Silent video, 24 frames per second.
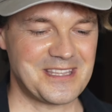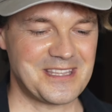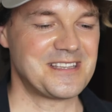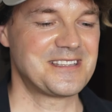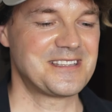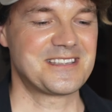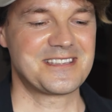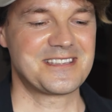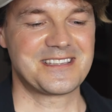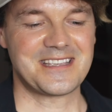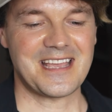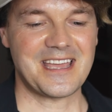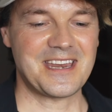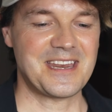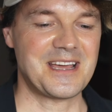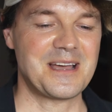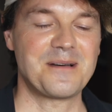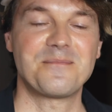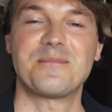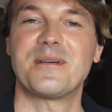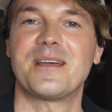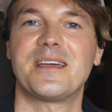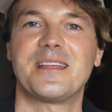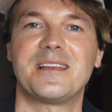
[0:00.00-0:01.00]
this
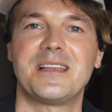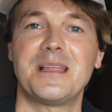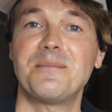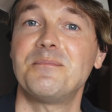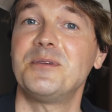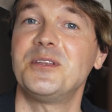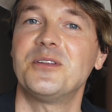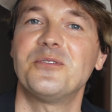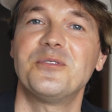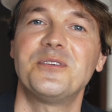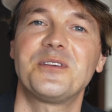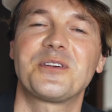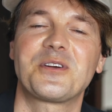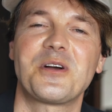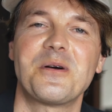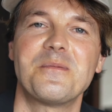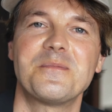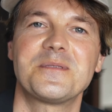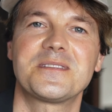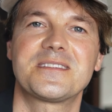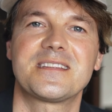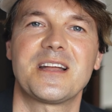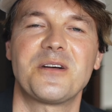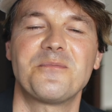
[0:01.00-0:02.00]
setup, and let me know in the
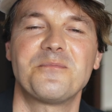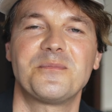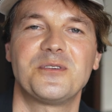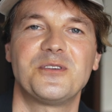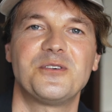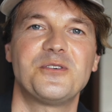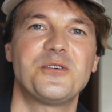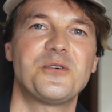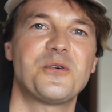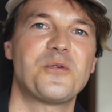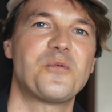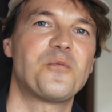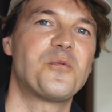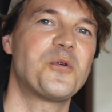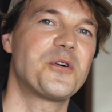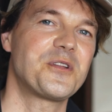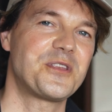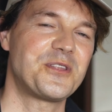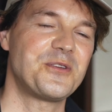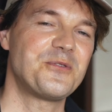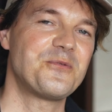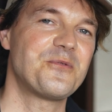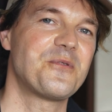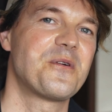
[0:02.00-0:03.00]
comments down below what
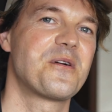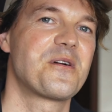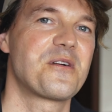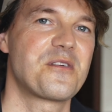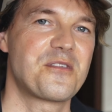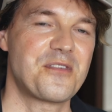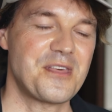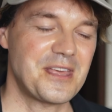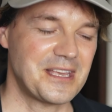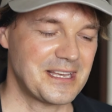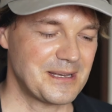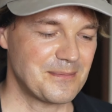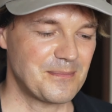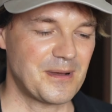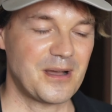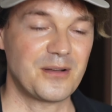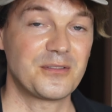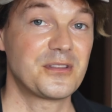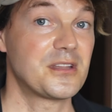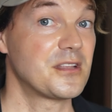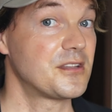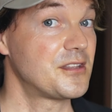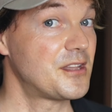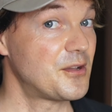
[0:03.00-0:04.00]
you think
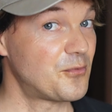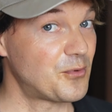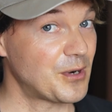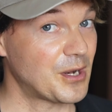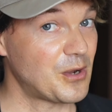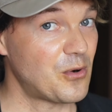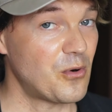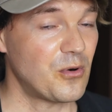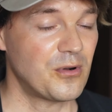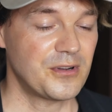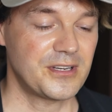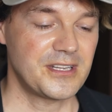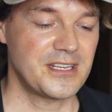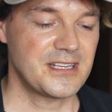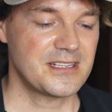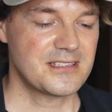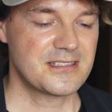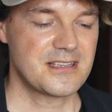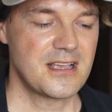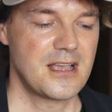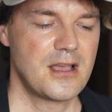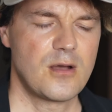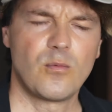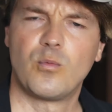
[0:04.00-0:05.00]
about the recordings.
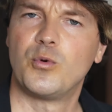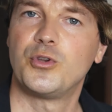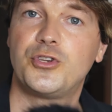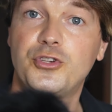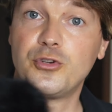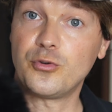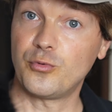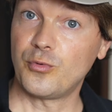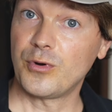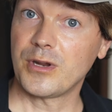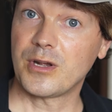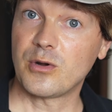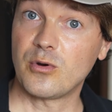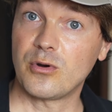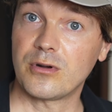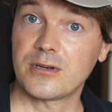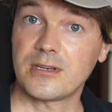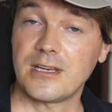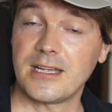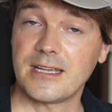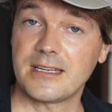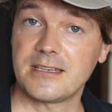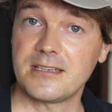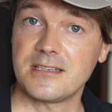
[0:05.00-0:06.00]
Would you record
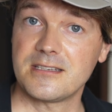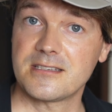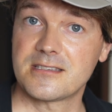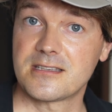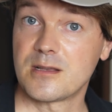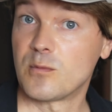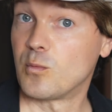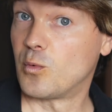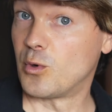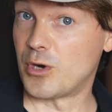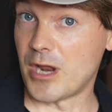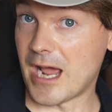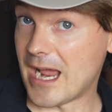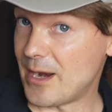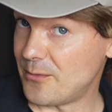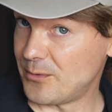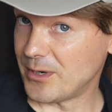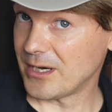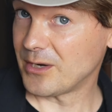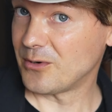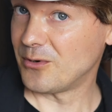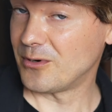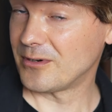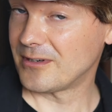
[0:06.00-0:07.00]
like this? Would I
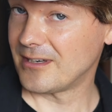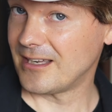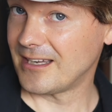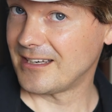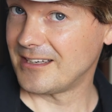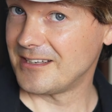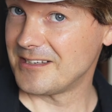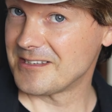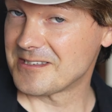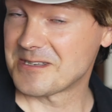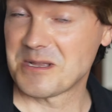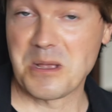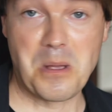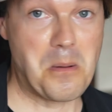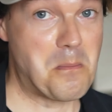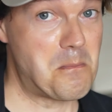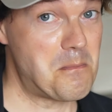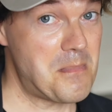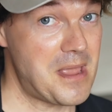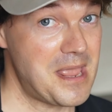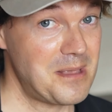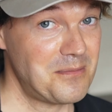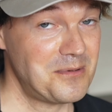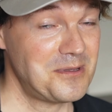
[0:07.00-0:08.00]
record like this?
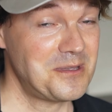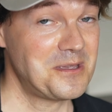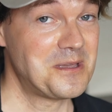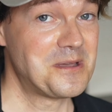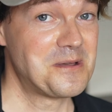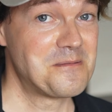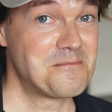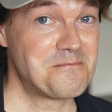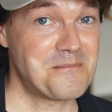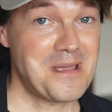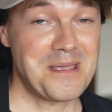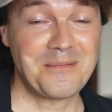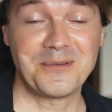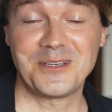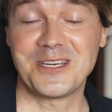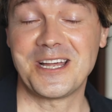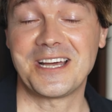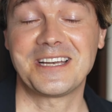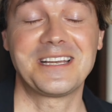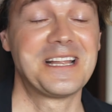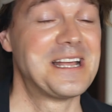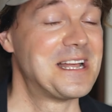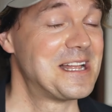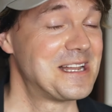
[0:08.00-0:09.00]
Maybe, maybe
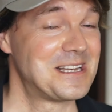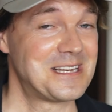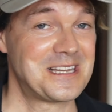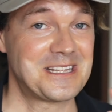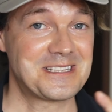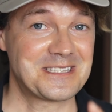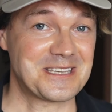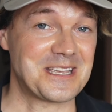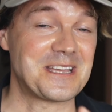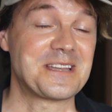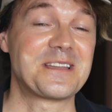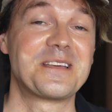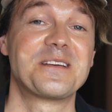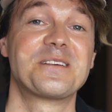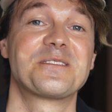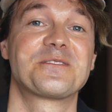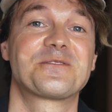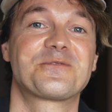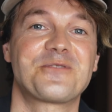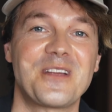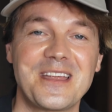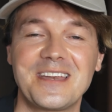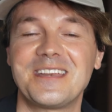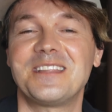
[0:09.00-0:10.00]
not. Let's get
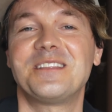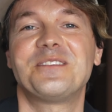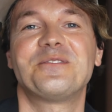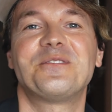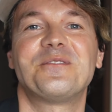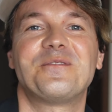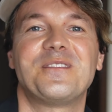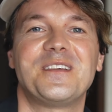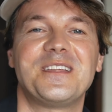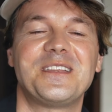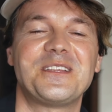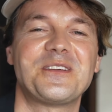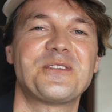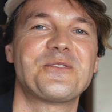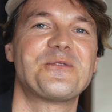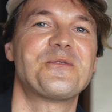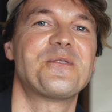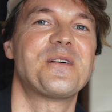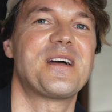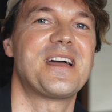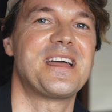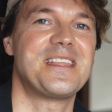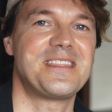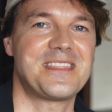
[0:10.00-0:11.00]
straight into the video,
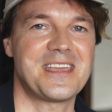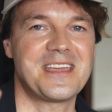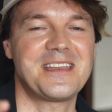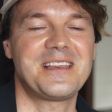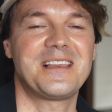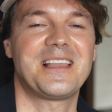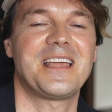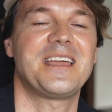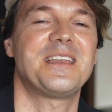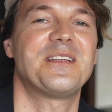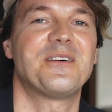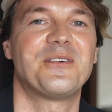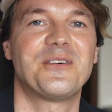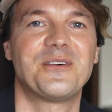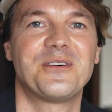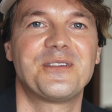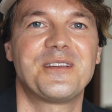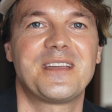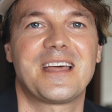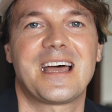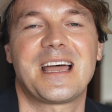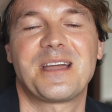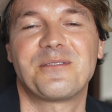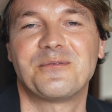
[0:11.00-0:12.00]
and then later
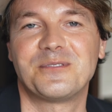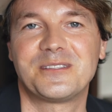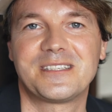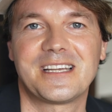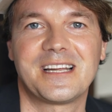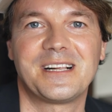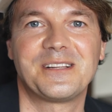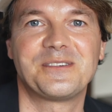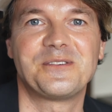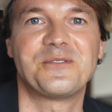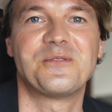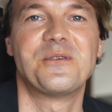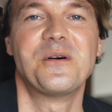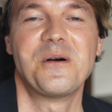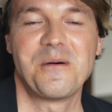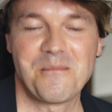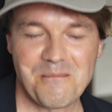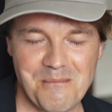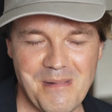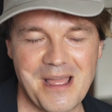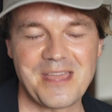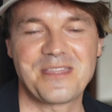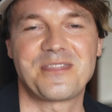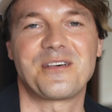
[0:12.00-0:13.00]
on I will tell you
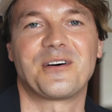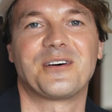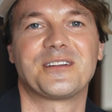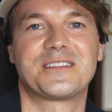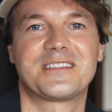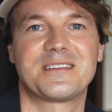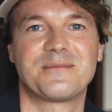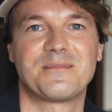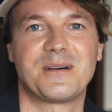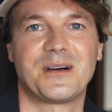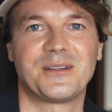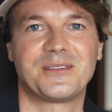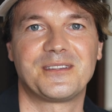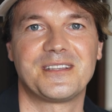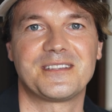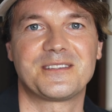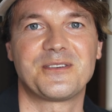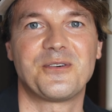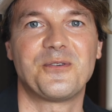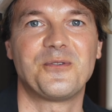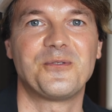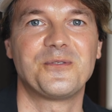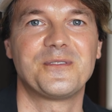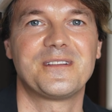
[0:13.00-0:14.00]
my thoughts about this
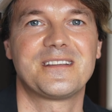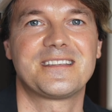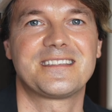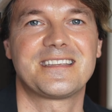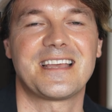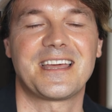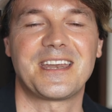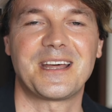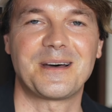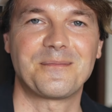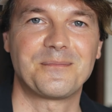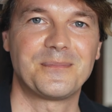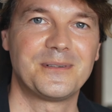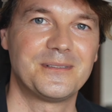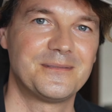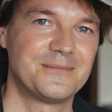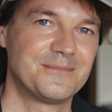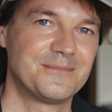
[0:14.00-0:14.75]
whole setup.